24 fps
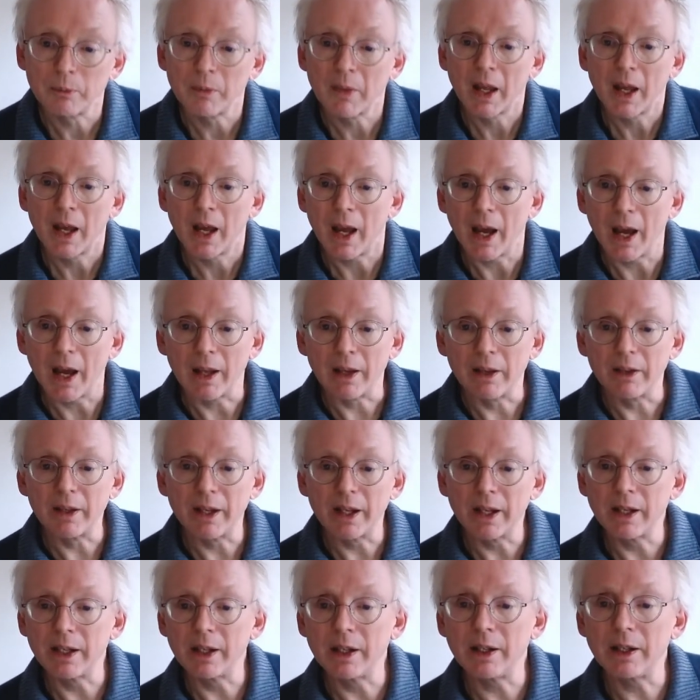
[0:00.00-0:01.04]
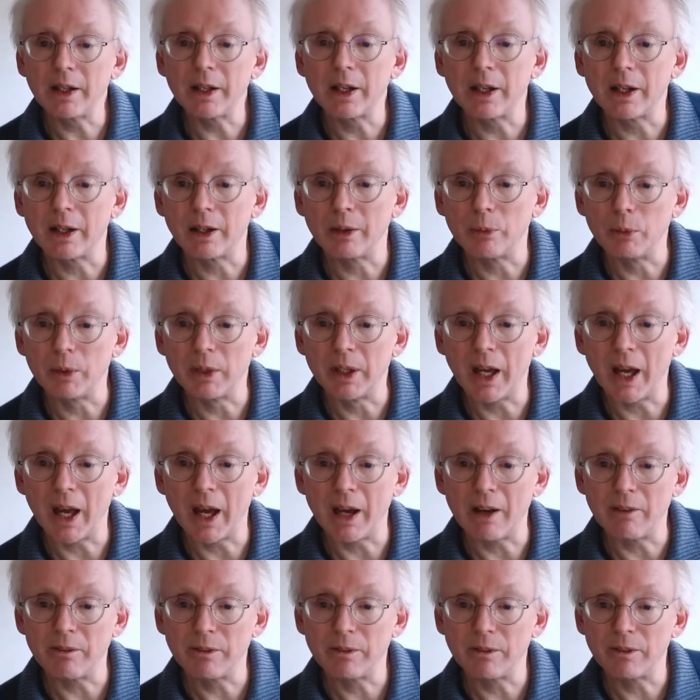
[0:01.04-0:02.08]
And then we
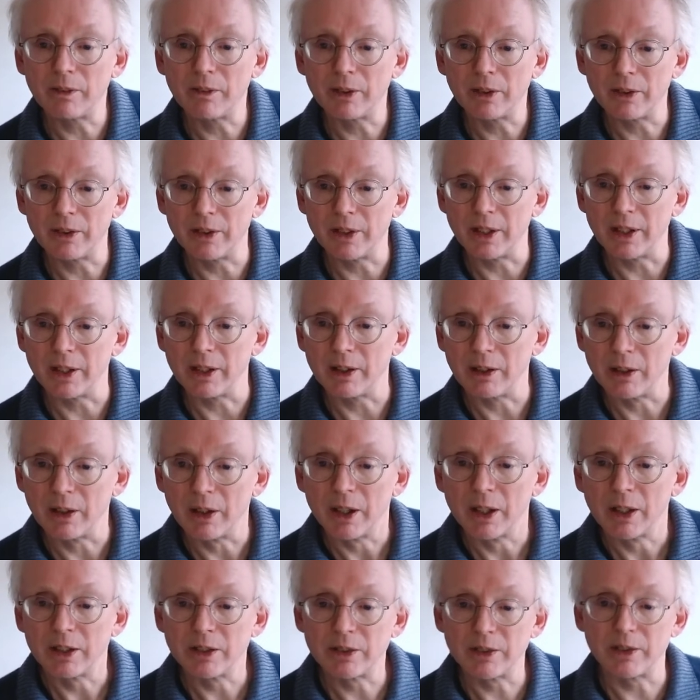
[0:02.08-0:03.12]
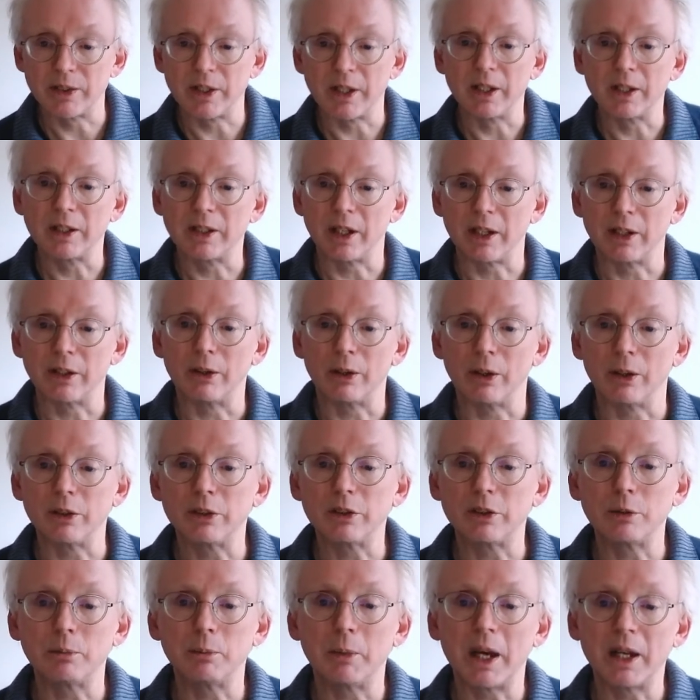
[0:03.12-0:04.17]
have the thing that does the
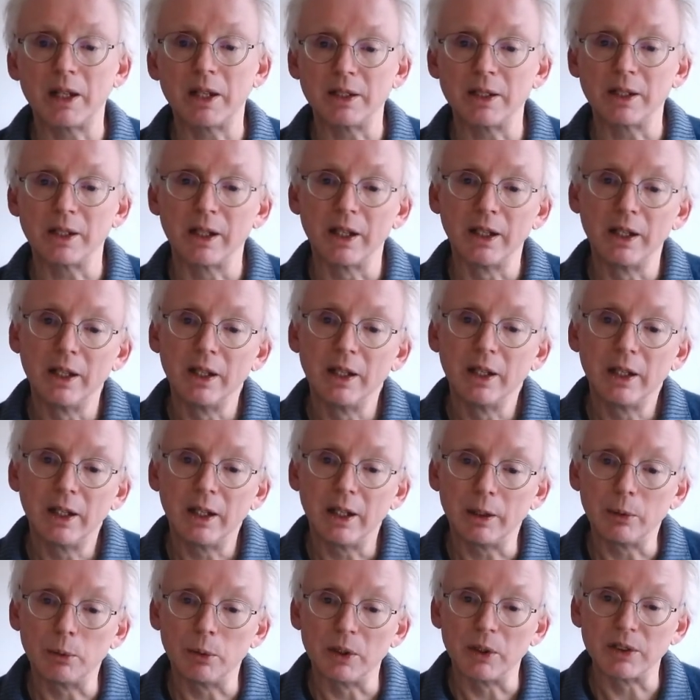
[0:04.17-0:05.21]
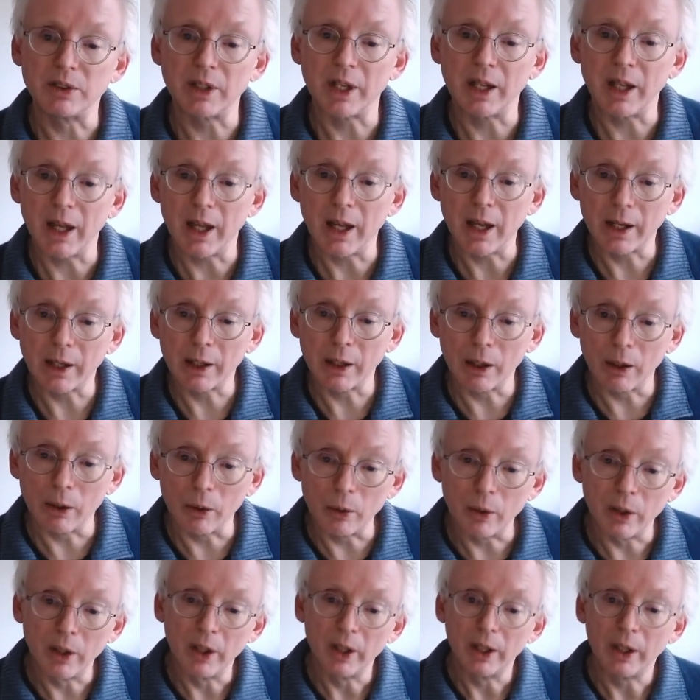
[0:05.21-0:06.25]
magic. It will say echo.
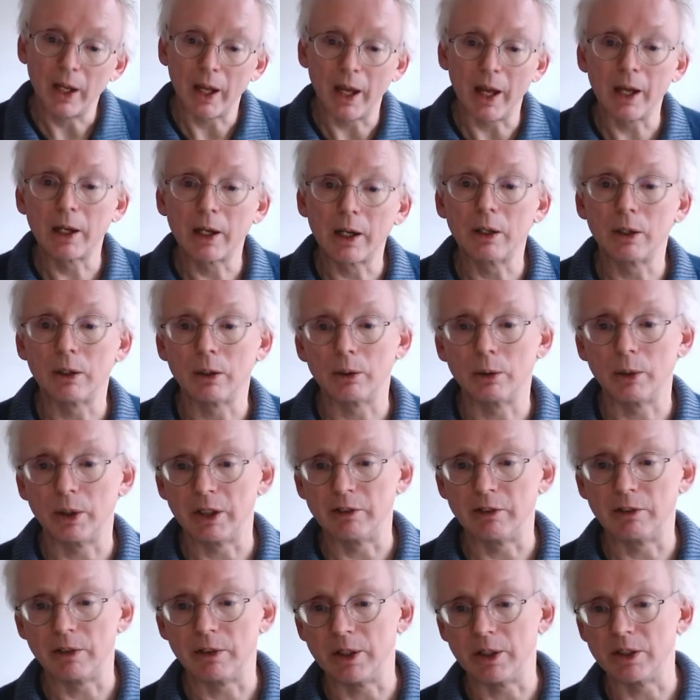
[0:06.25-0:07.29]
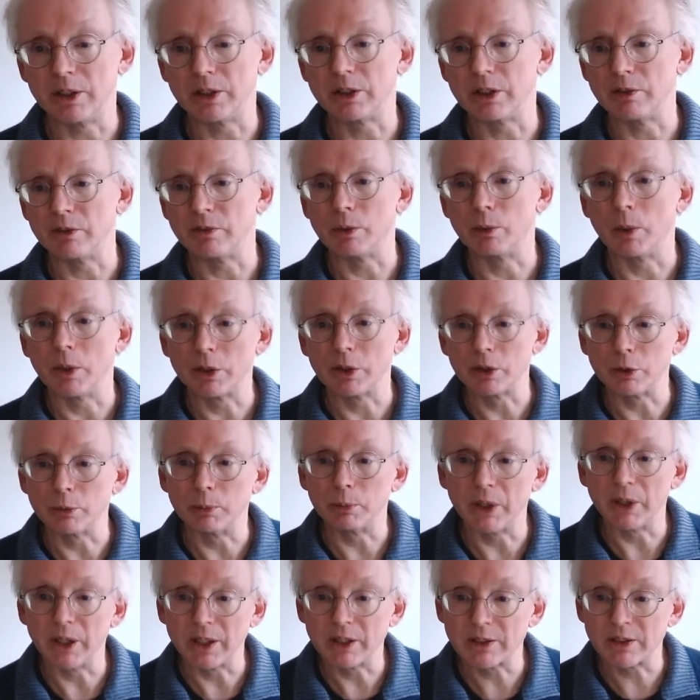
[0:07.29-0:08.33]
Echo is if you want to
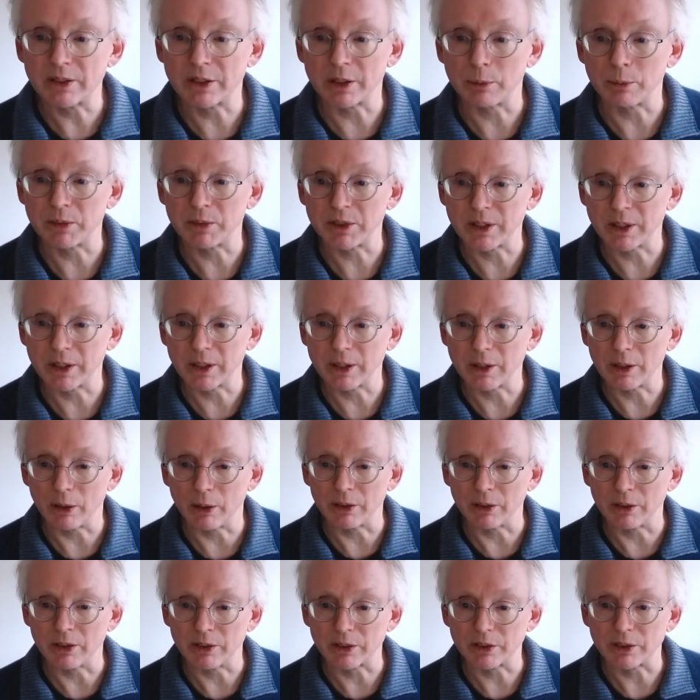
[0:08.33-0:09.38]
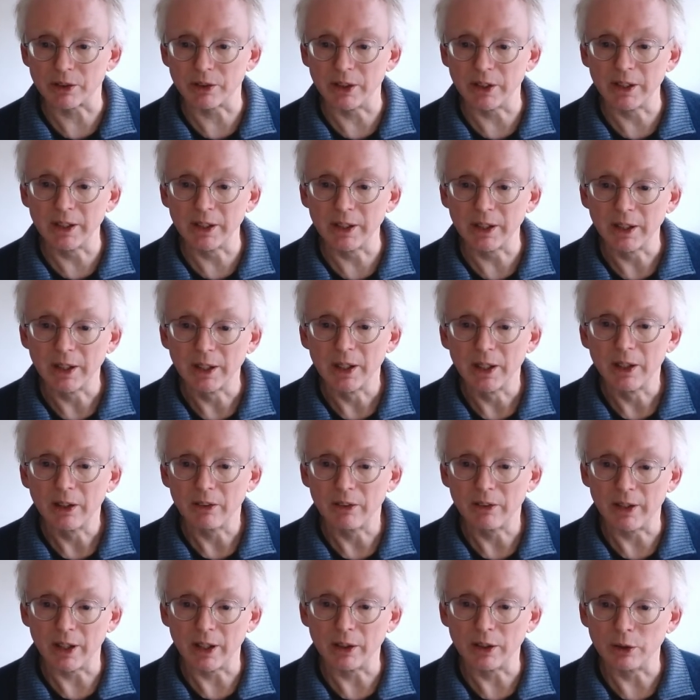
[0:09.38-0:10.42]
print something on the screen, then
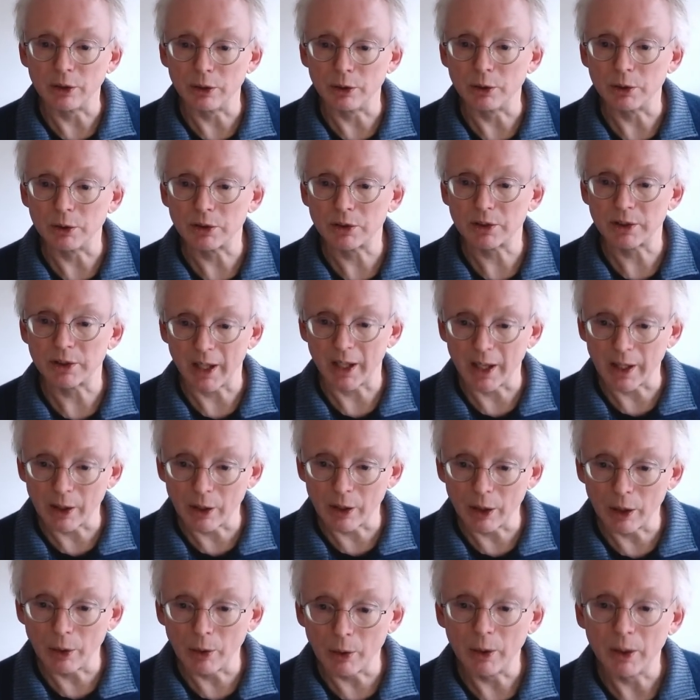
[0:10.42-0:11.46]
you use echo,